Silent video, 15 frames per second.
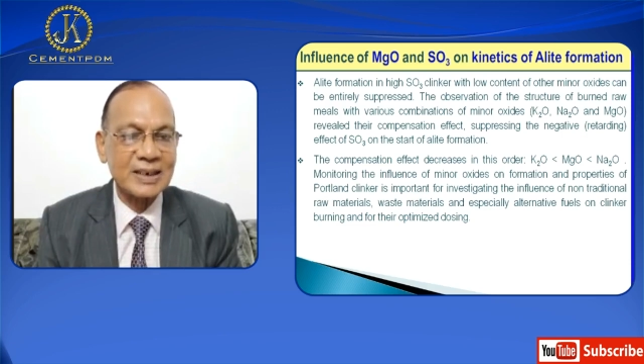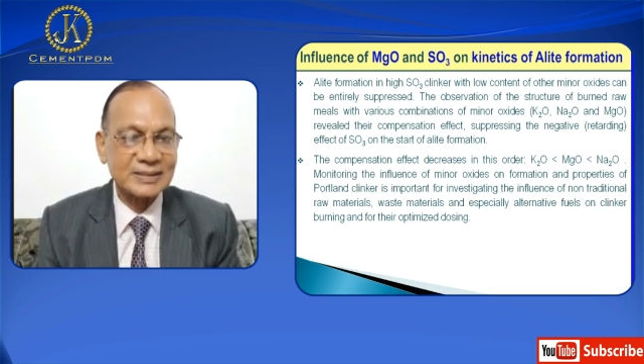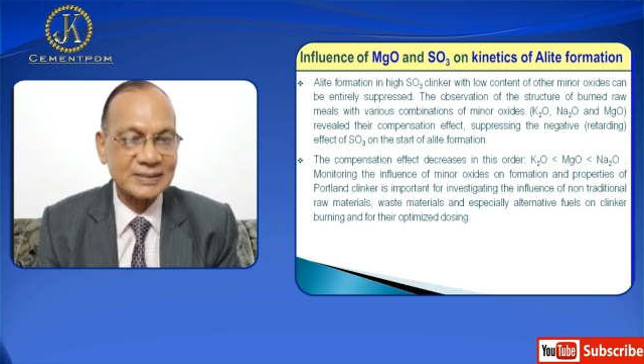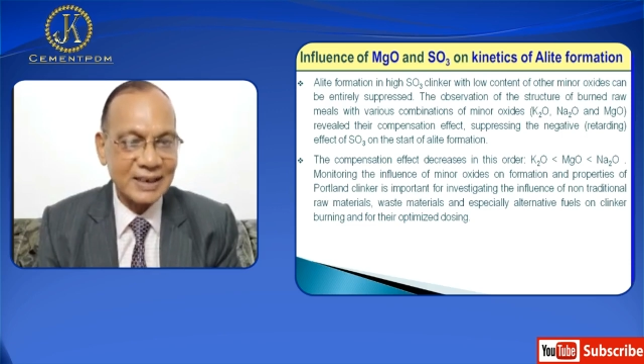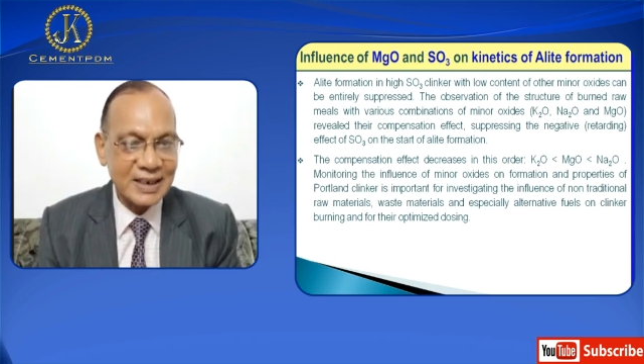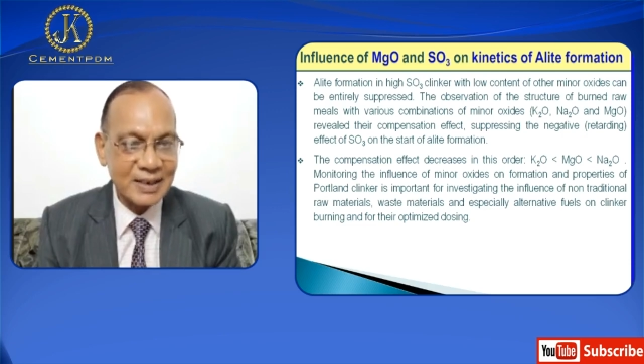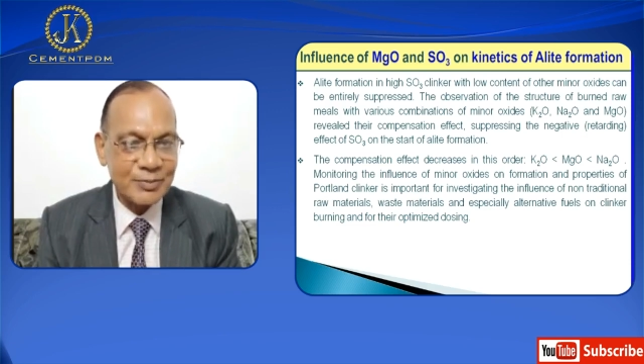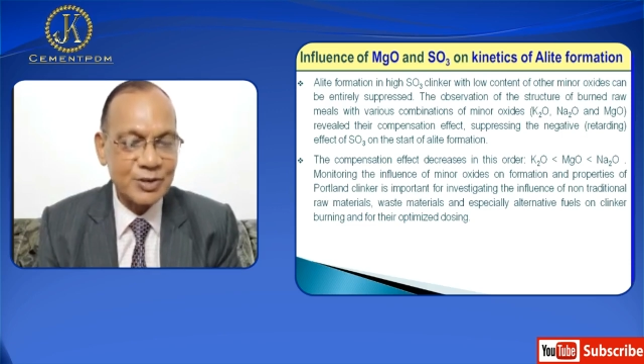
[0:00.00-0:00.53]
than
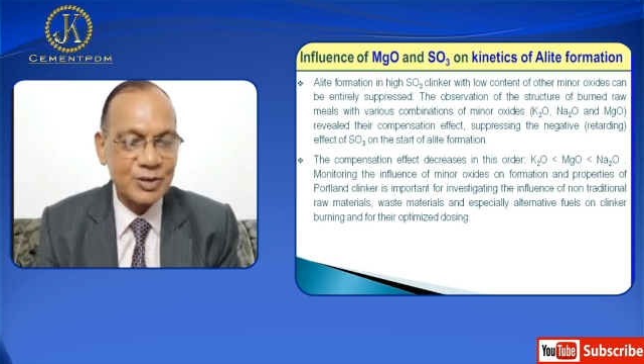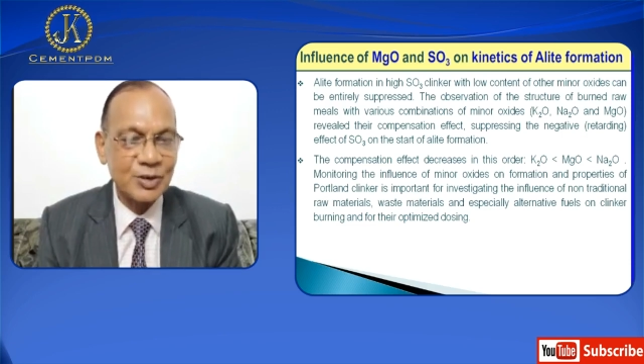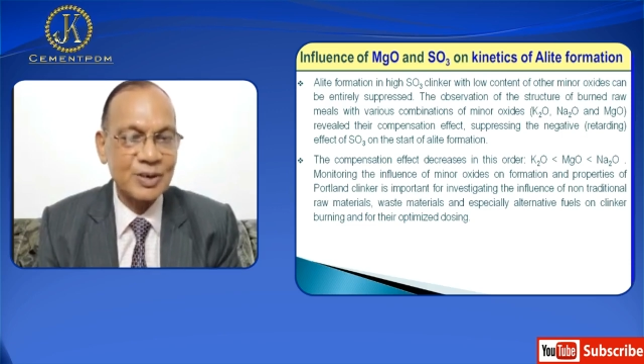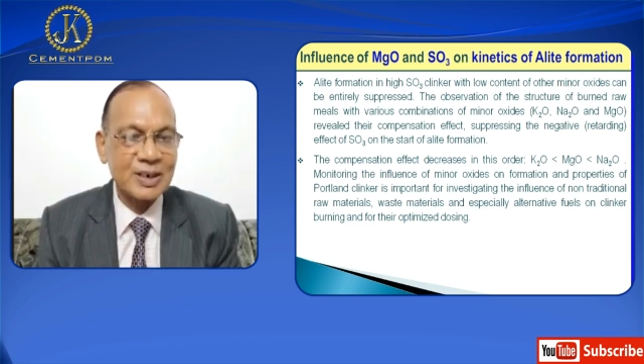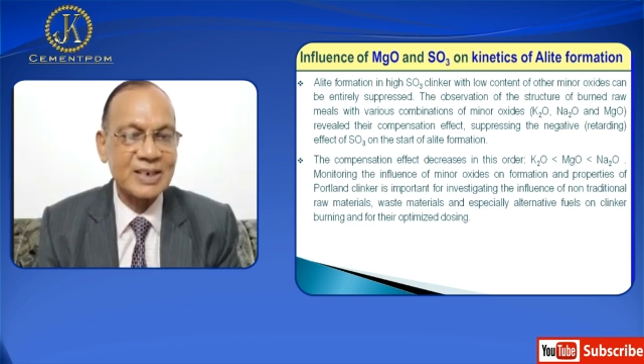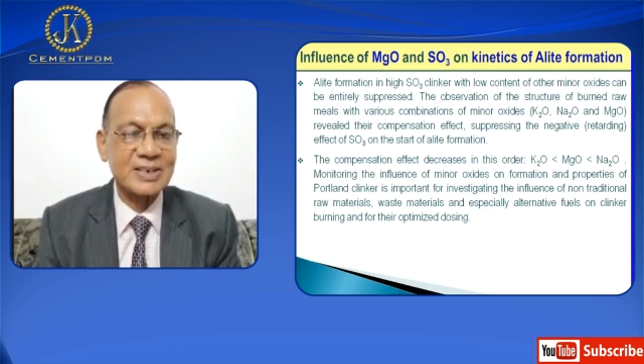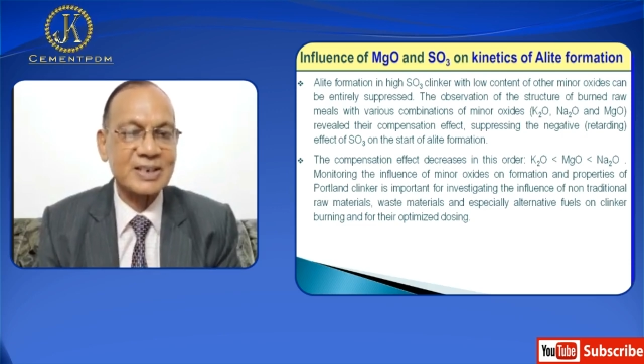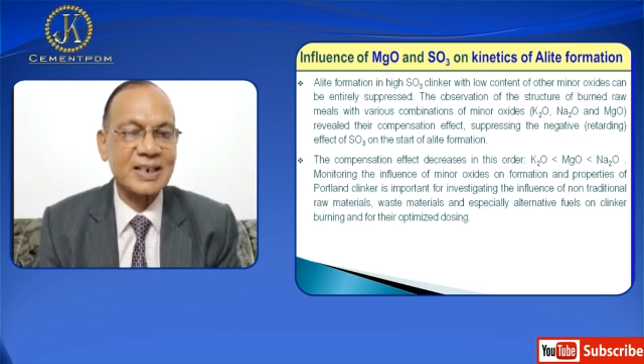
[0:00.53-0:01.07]
MgO
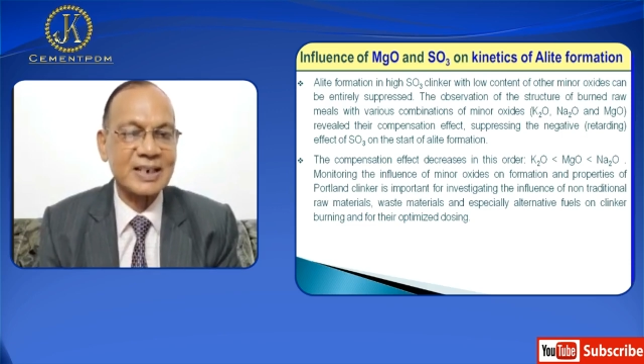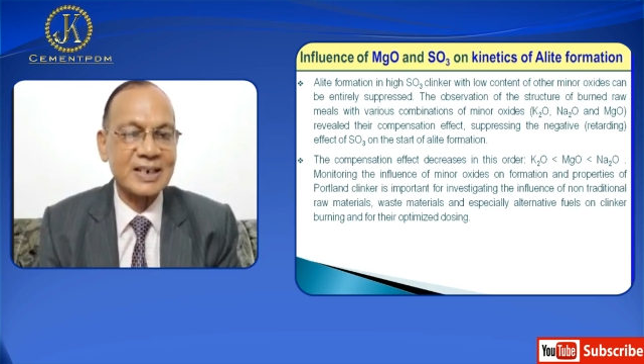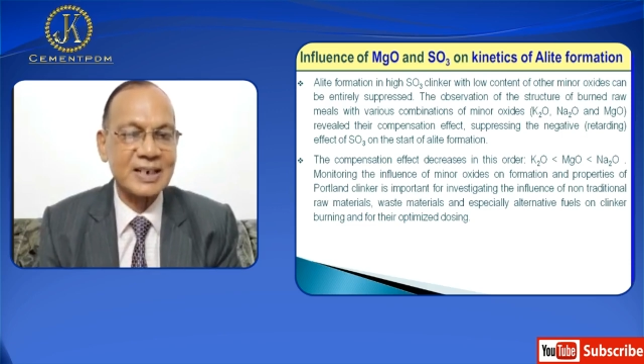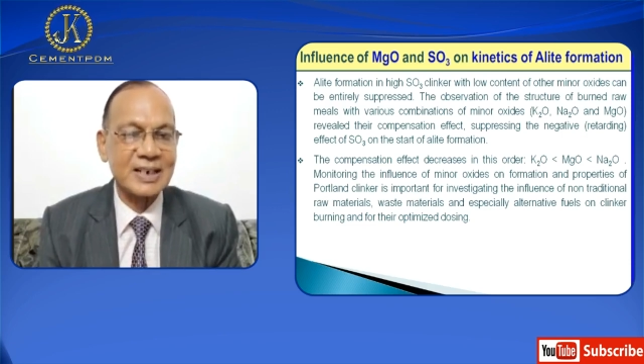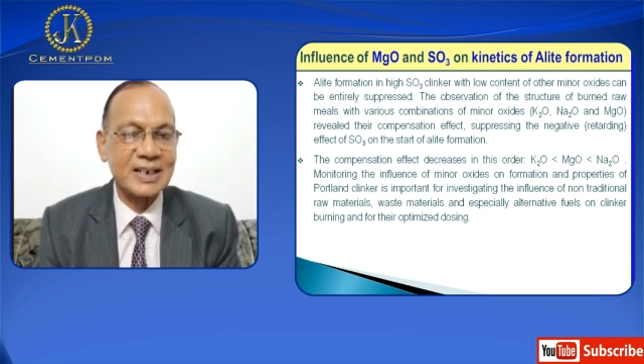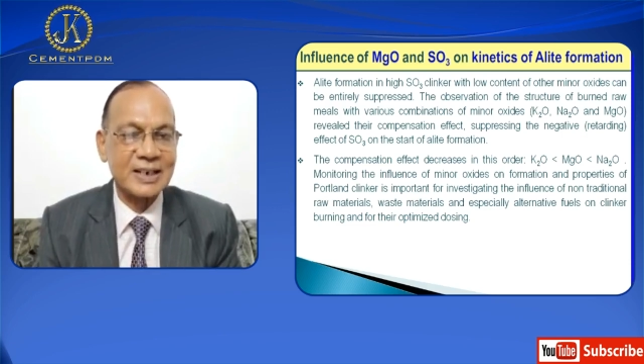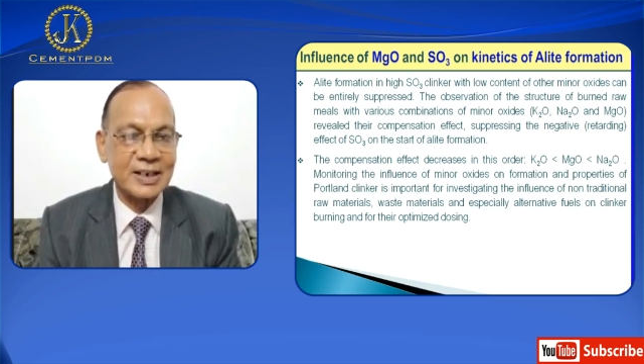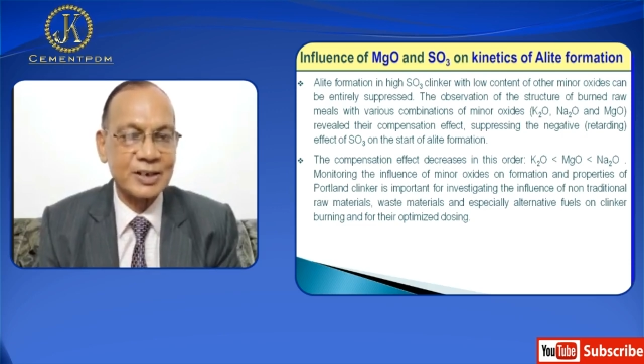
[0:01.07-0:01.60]
less than
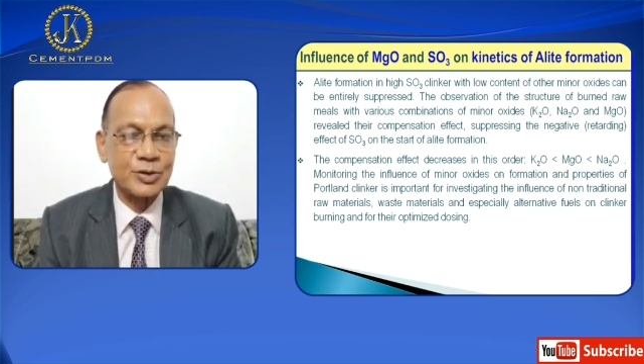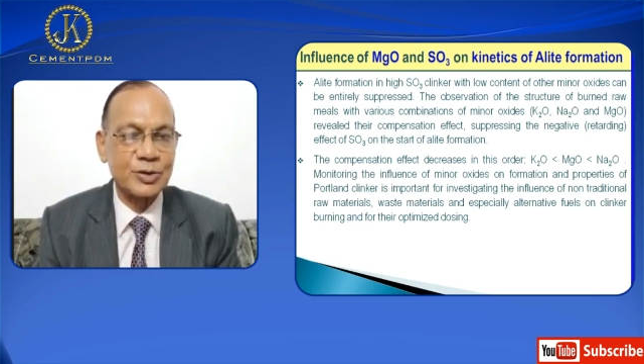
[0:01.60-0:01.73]
Na2O.